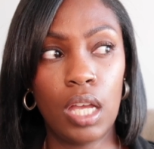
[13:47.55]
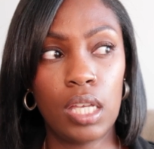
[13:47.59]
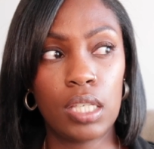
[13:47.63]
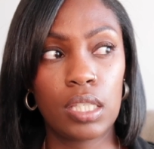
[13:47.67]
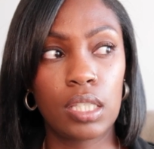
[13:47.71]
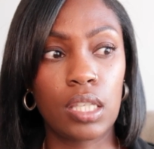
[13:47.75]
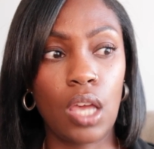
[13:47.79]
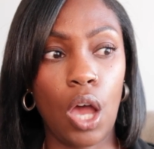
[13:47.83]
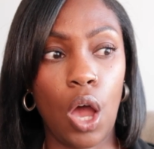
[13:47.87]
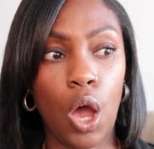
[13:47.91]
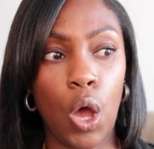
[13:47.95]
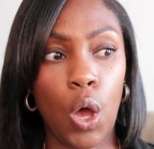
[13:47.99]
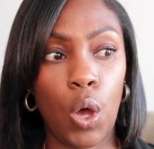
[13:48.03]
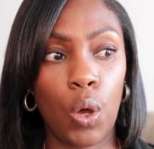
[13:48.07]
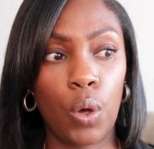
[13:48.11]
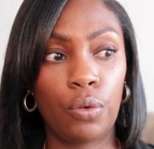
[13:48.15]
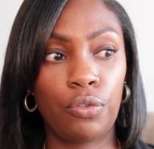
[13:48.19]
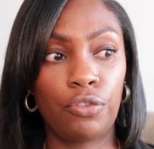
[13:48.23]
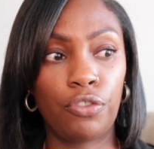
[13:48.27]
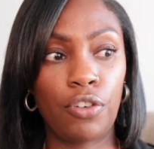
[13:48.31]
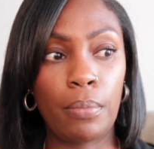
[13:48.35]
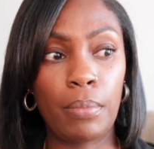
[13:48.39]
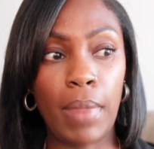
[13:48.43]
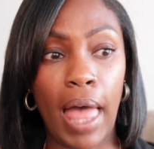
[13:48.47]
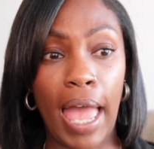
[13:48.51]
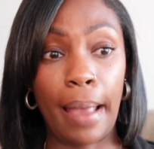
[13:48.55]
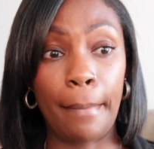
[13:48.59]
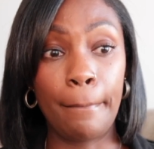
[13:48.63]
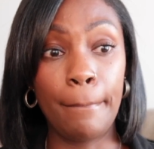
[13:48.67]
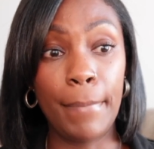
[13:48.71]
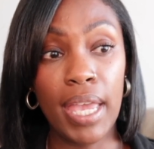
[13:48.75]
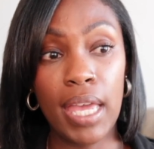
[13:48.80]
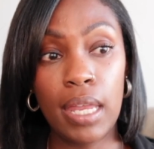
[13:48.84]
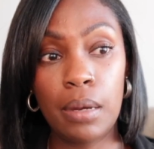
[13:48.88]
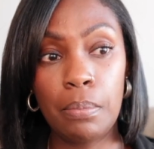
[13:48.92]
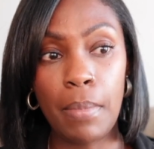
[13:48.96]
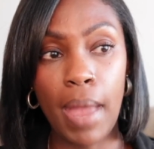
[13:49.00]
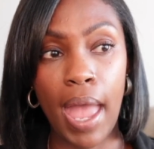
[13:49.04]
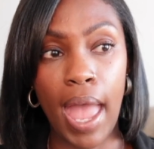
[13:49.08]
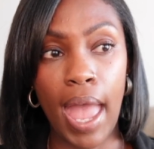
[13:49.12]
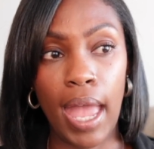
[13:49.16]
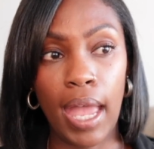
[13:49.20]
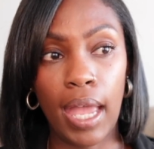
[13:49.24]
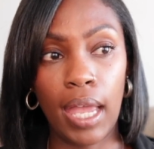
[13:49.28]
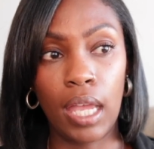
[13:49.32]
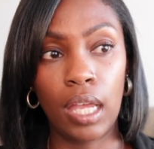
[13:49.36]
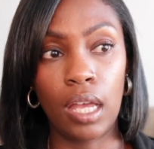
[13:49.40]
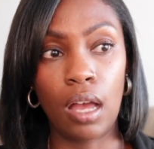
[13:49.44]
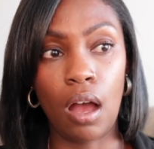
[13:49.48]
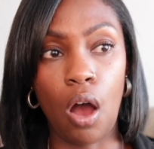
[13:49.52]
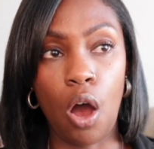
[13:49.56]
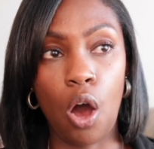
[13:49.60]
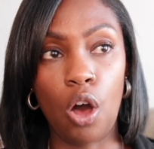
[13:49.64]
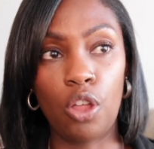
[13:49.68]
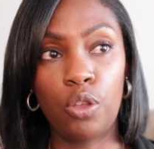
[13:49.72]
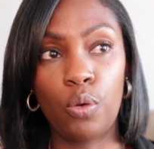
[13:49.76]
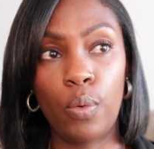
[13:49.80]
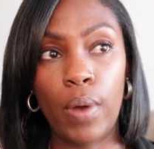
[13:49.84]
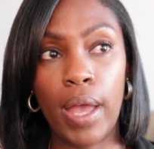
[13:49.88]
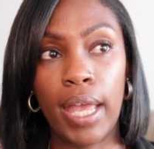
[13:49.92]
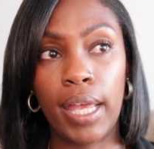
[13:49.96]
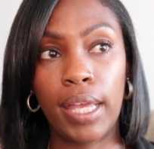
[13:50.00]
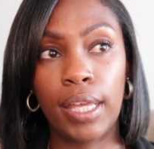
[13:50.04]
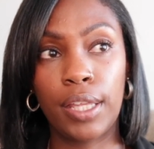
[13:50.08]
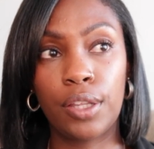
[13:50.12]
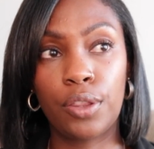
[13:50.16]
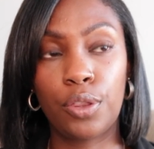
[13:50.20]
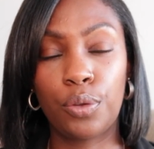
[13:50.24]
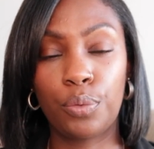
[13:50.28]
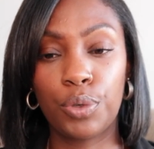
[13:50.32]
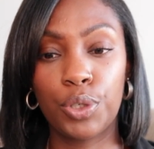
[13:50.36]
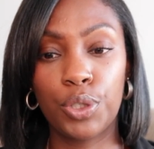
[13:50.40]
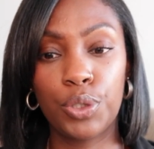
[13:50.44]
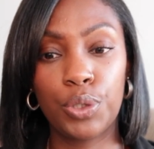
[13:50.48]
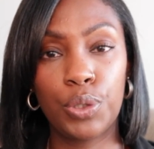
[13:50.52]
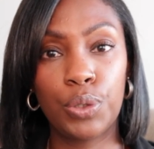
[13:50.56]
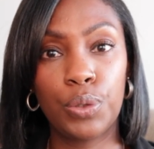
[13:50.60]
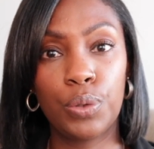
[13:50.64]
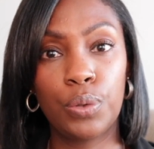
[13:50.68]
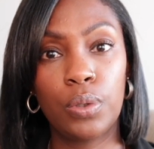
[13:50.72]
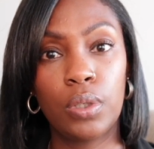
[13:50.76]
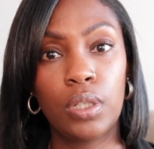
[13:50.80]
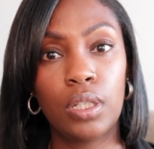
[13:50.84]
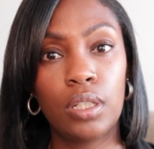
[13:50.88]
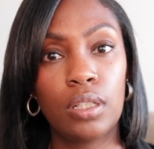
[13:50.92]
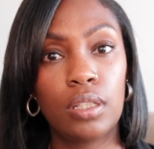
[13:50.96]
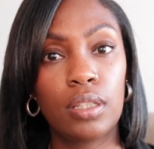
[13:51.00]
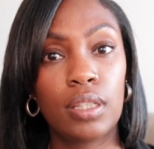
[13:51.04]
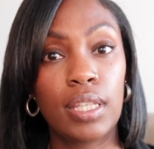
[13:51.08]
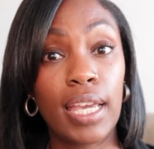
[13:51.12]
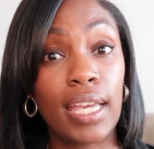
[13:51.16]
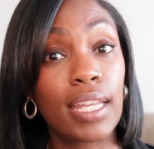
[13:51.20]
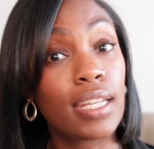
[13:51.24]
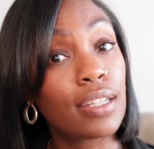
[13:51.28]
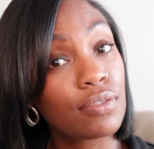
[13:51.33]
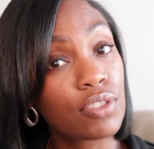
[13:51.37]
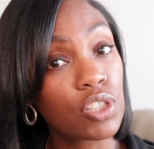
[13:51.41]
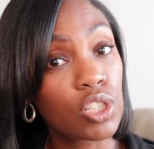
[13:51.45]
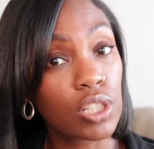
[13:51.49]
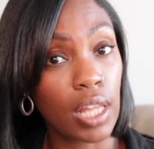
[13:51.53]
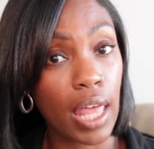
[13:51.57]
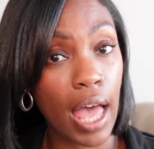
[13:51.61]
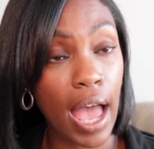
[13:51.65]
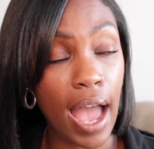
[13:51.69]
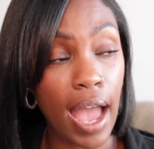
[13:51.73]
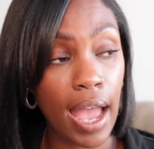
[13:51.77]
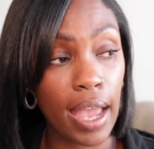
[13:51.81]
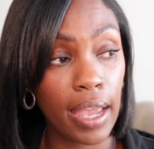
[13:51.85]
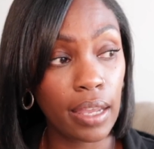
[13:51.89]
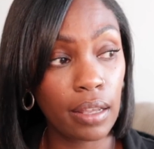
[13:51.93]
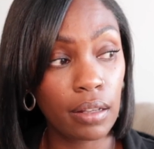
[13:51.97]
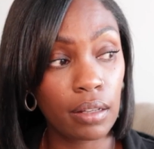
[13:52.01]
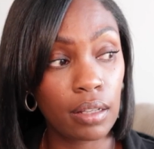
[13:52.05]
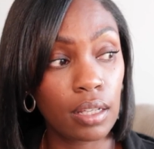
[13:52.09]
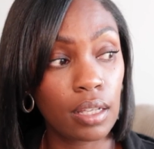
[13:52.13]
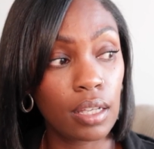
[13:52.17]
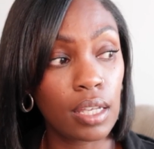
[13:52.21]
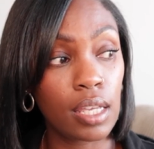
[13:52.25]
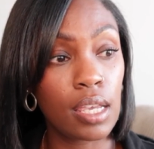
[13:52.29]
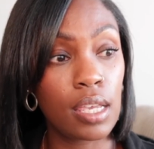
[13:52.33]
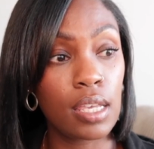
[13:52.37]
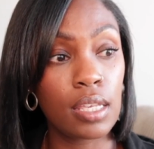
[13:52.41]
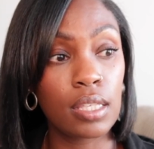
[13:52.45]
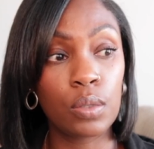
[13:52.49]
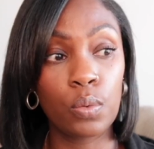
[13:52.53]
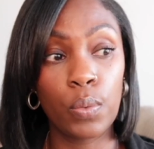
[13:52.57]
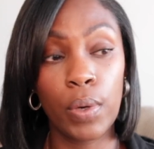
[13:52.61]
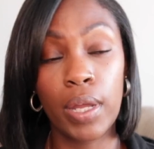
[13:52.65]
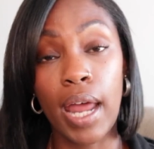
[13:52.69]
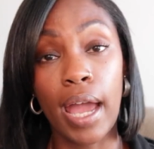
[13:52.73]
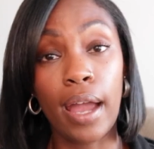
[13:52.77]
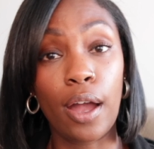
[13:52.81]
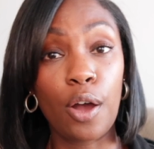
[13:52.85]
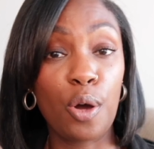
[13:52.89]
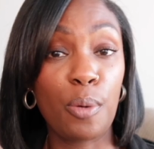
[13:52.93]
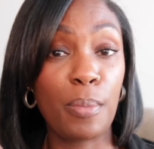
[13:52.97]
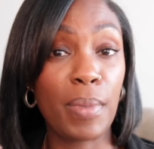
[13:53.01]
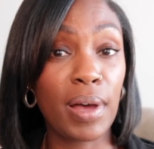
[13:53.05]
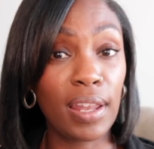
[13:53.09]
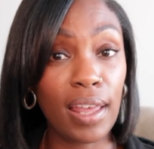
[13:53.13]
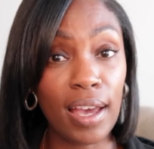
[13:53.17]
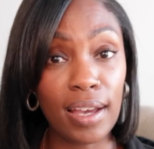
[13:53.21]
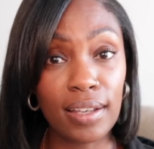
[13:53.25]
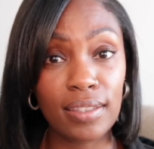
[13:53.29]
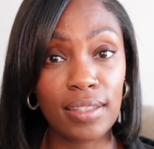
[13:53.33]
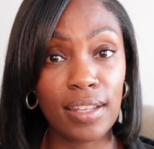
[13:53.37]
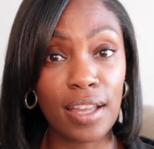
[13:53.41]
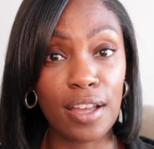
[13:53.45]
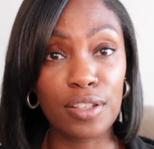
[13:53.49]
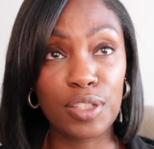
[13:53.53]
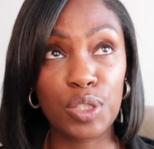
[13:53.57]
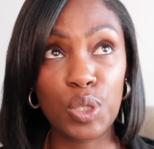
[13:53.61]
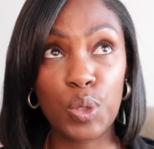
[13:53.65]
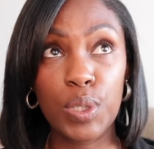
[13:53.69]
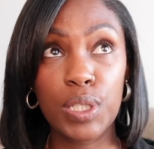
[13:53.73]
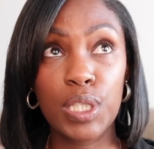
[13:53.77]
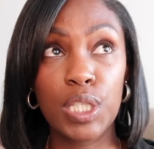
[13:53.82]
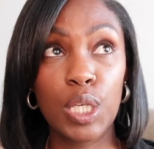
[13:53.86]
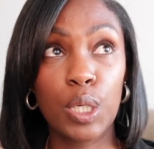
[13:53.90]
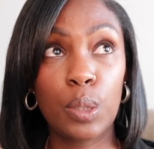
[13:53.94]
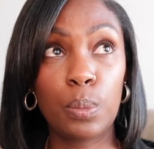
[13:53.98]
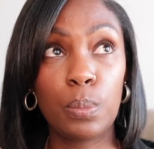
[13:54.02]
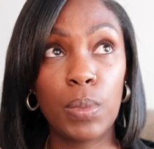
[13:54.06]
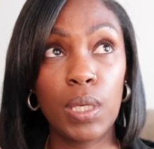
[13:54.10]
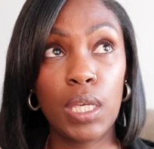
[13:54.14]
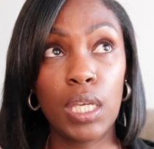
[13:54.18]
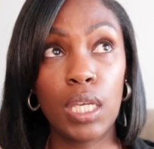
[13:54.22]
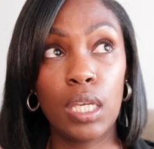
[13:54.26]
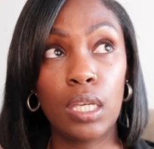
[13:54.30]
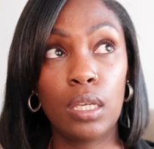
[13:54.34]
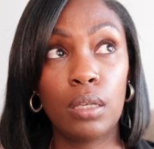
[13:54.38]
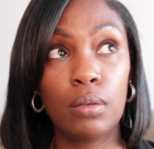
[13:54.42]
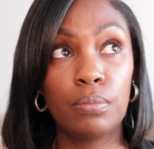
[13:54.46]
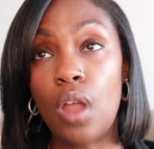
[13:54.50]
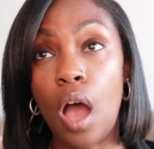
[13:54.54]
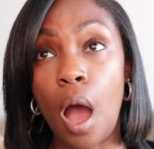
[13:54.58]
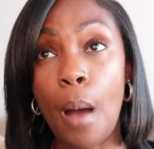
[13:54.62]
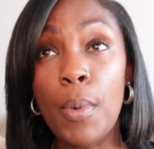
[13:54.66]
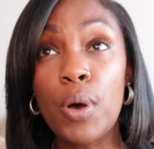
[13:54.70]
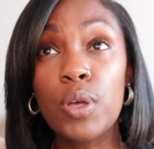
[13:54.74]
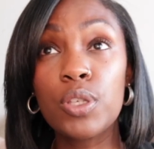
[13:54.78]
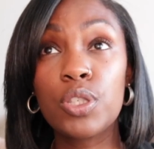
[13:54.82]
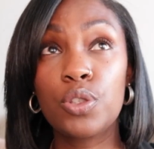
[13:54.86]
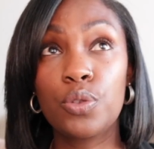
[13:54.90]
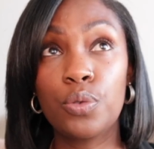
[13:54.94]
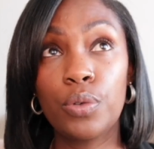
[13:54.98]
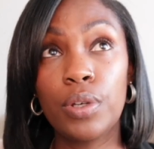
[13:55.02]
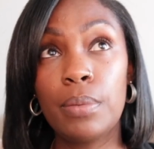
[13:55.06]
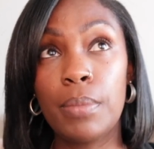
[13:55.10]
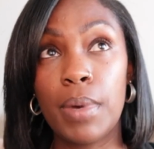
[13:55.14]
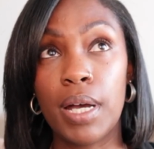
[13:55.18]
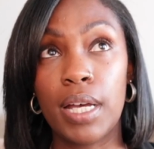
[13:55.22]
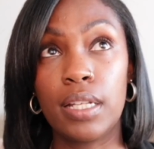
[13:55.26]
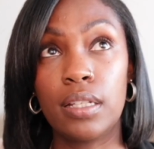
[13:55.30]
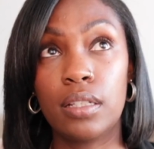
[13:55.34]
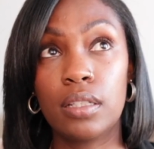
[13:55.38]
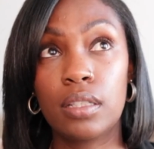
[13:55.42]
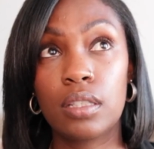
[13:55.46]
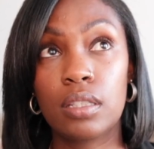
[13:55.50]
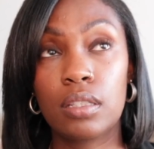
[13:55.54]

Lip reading: So from like mid-May all the way through the end of July is when I combed my locks down. So it took me almost 3 months,